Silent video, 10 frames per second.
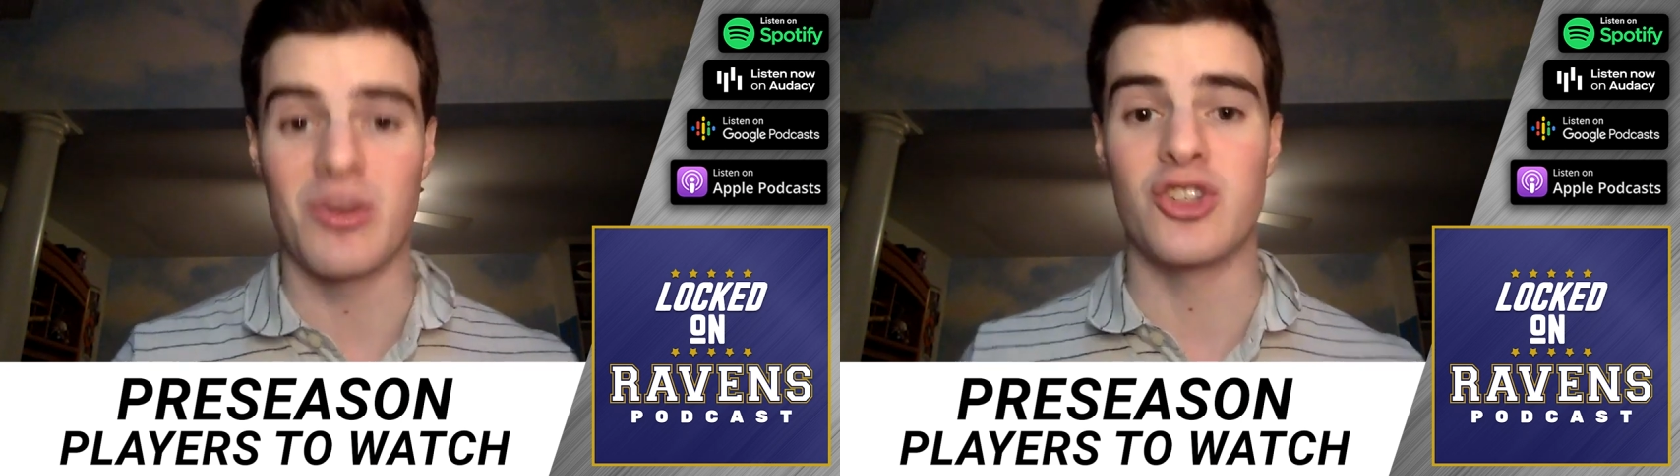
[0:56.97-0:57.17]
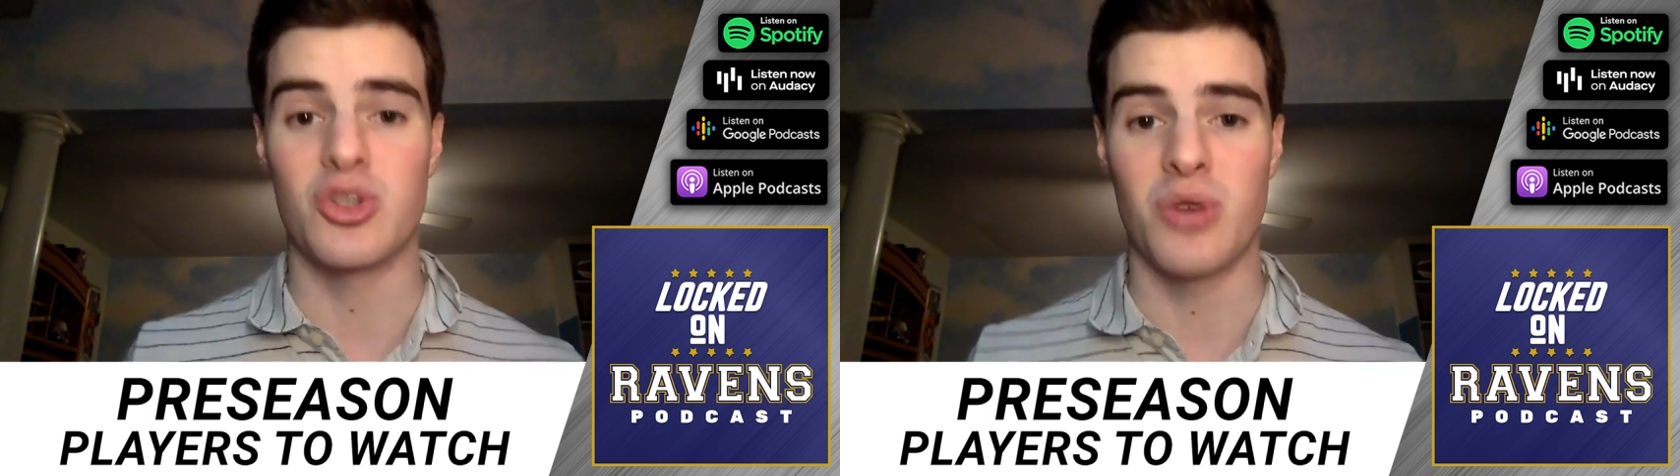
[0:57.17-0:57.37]

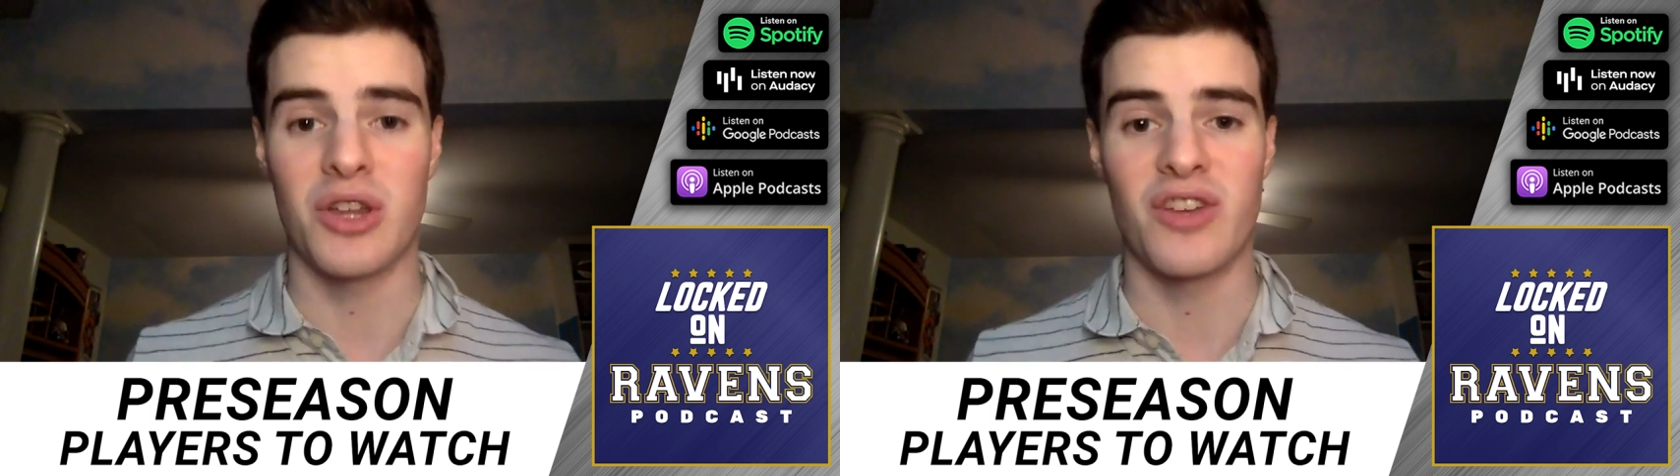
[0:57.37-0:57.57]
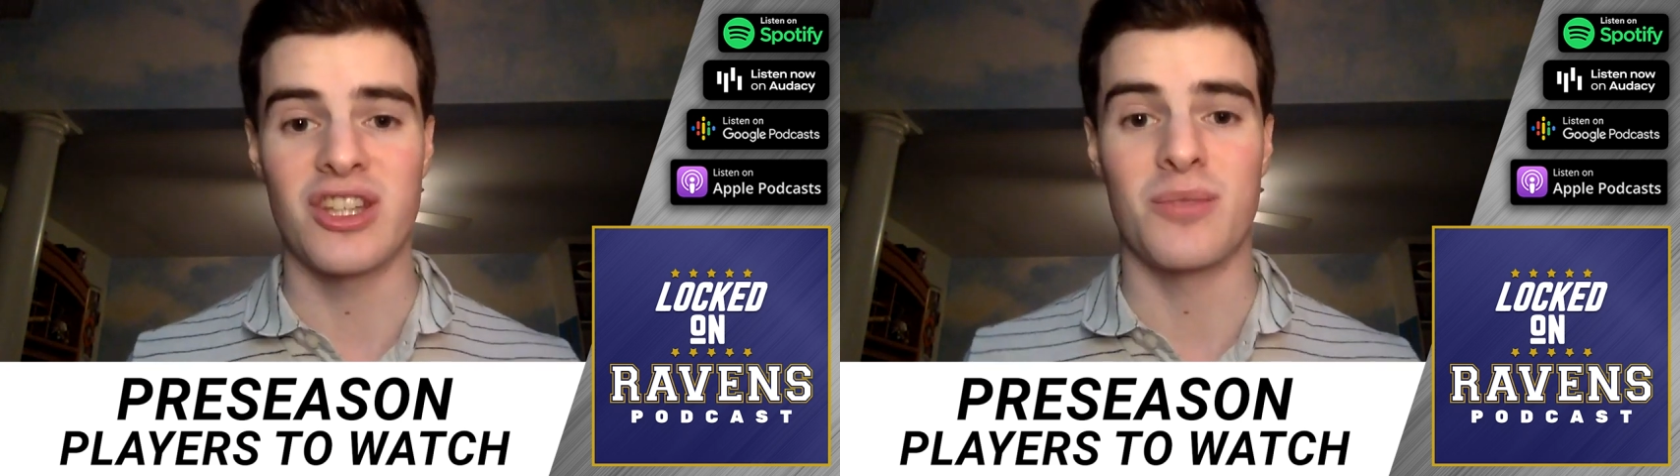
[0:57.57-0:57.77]
well as
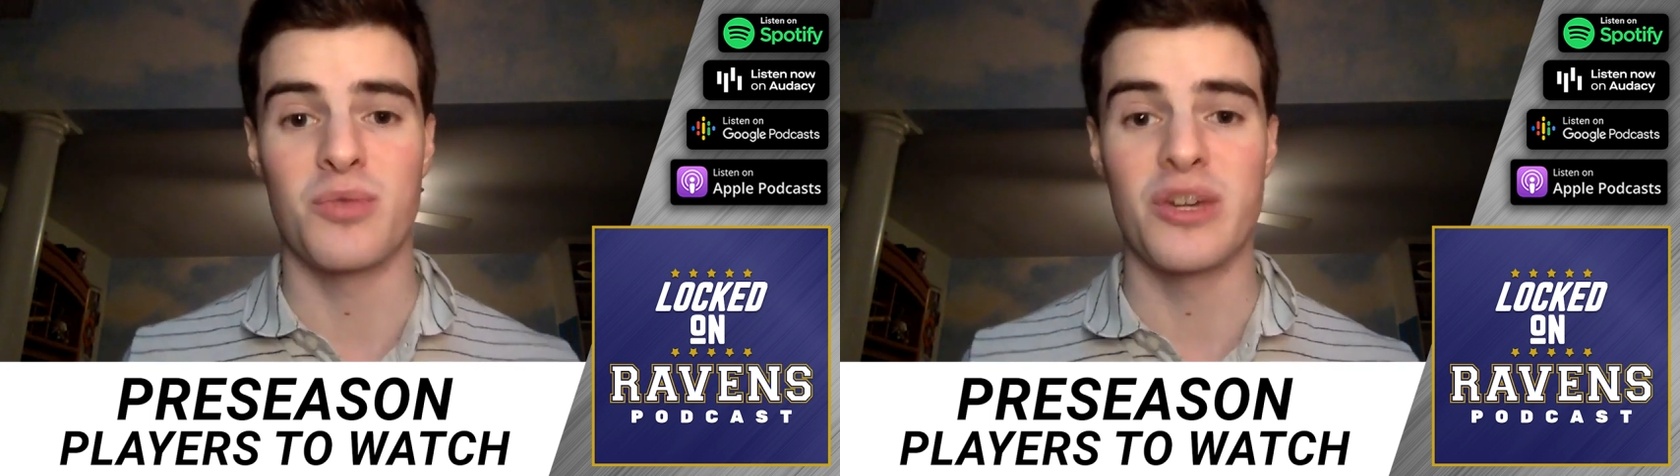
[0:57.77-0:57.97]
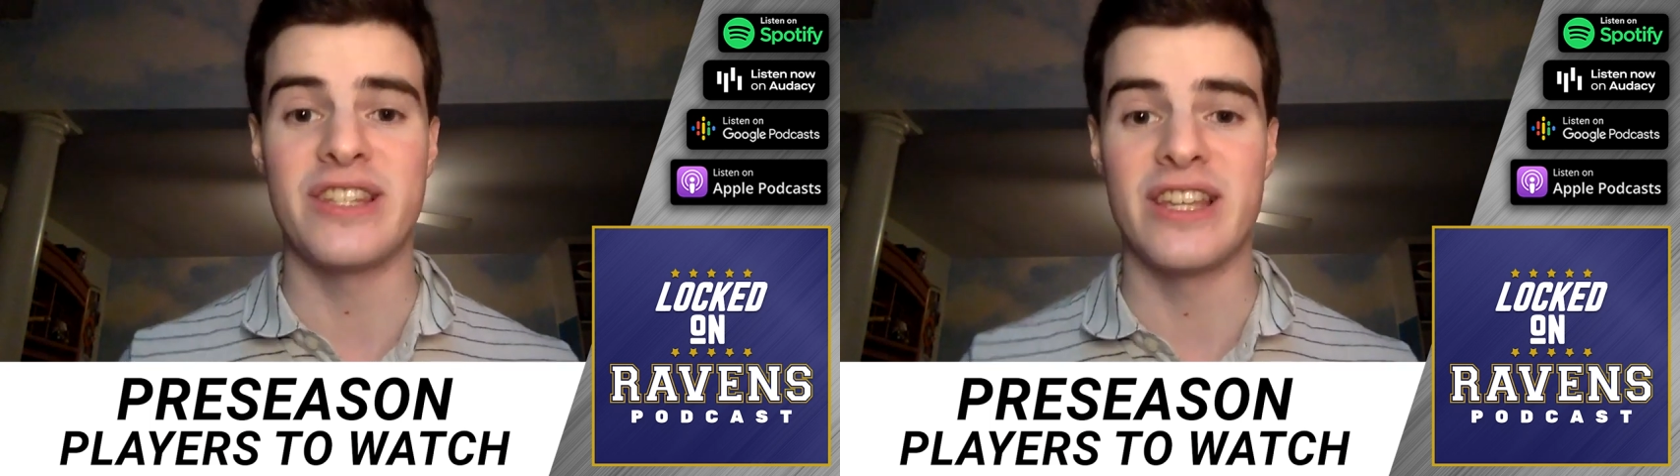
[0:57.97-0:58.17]
throughout the rest of
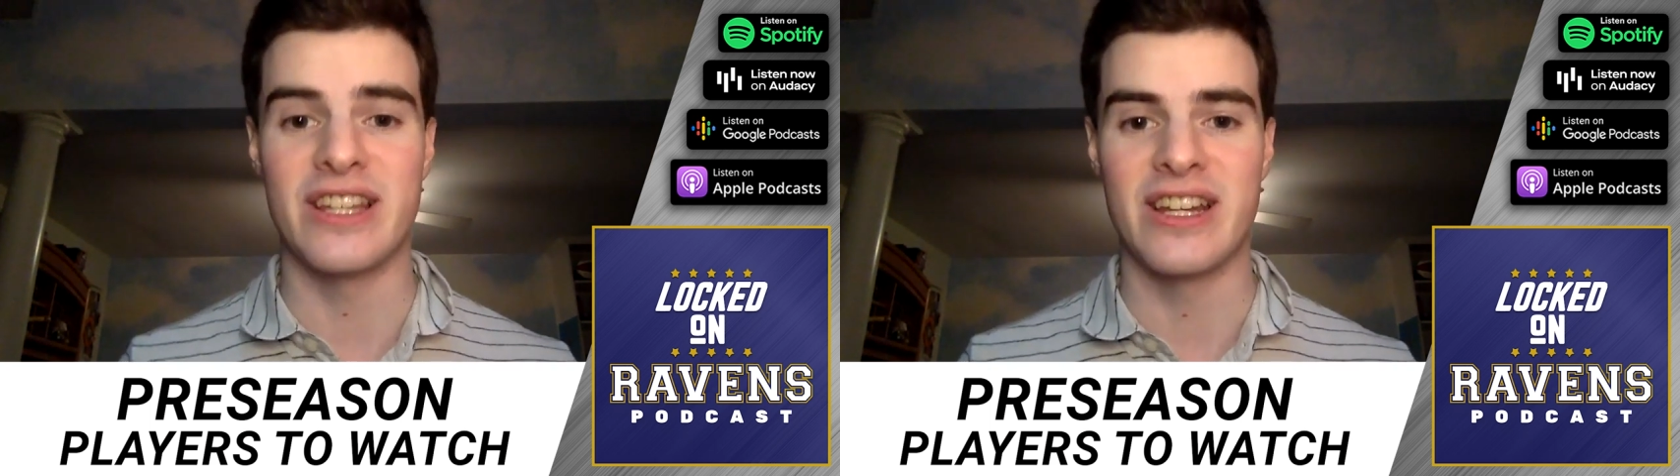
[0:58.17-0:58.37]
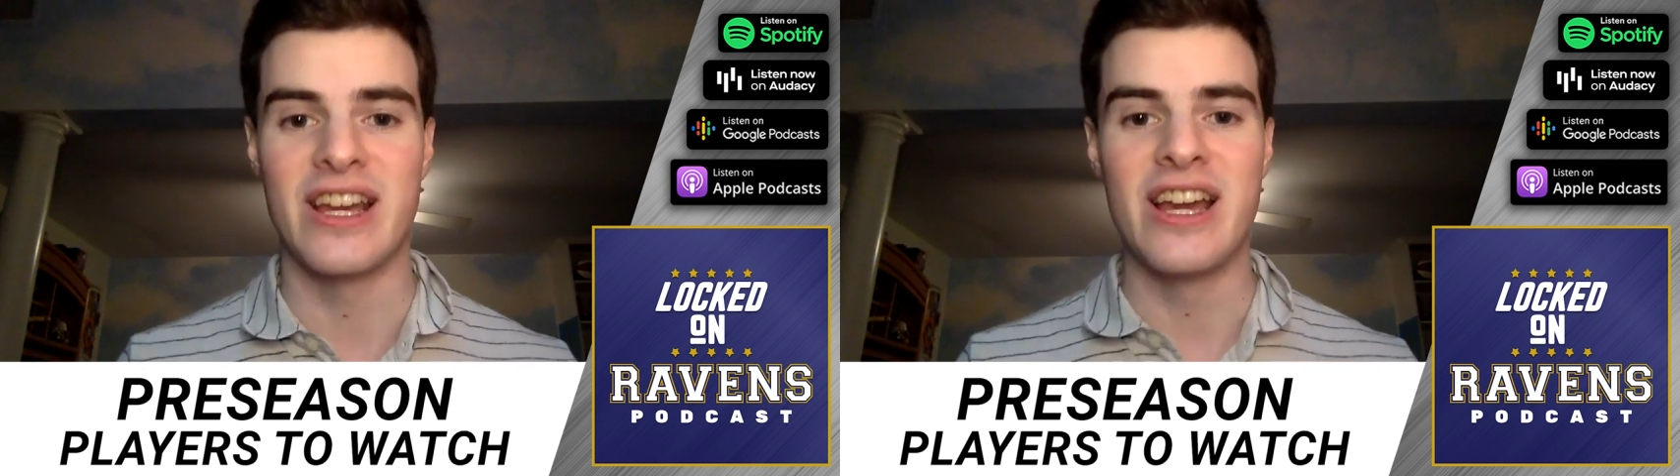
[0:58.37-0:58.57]
the
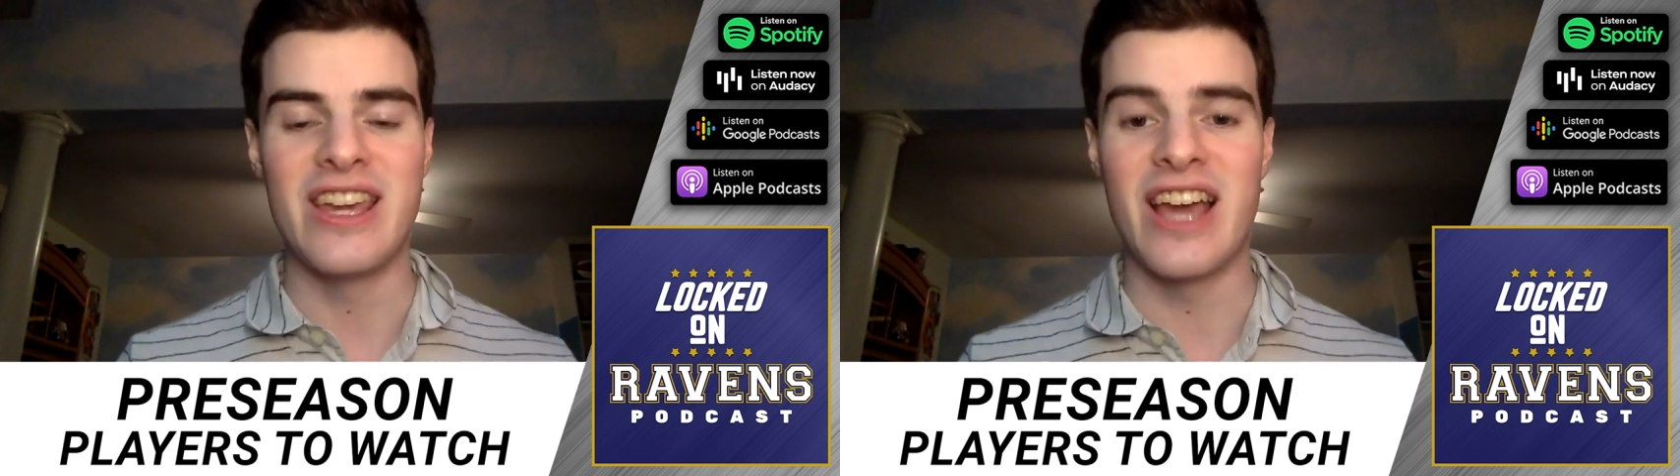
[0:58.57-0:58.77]
preseason,